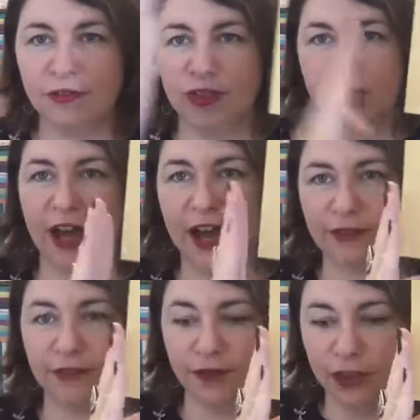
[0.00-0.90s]
your card,
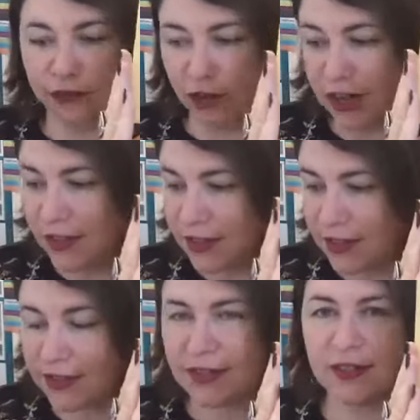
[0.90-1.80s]
for your
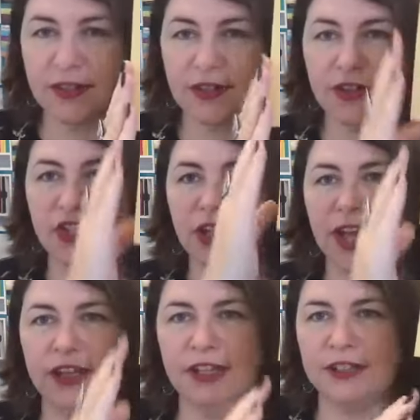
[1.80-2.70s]
fronts, because you're
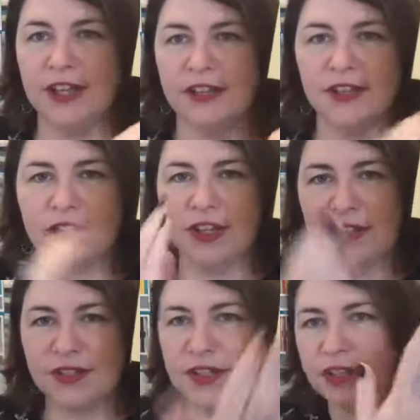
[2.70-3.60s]
cutting it down so that you can
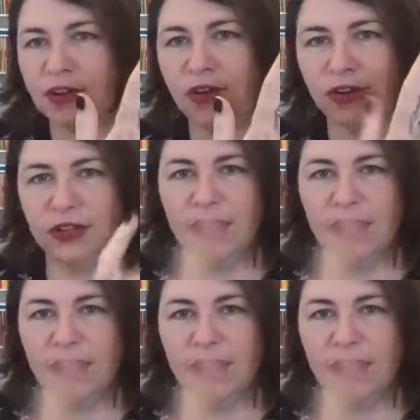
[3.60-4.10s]
stick it on